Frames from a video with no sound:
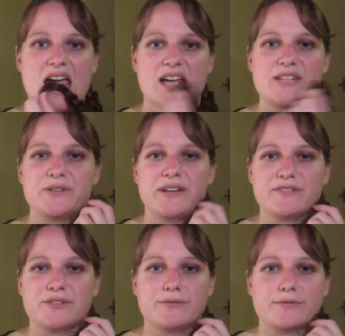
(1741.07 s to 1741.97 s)
I do have
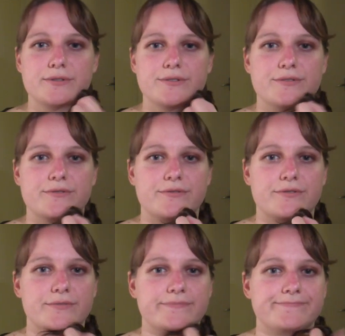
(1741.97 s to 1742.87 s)
2 rolls of
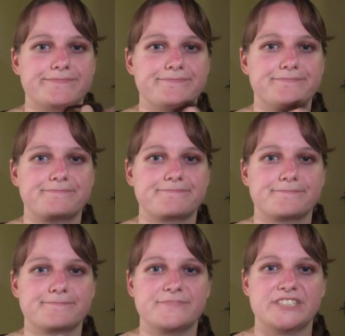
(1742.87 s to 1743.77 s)

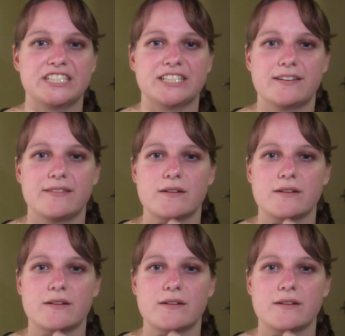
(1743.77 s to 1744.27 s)
fishing line though.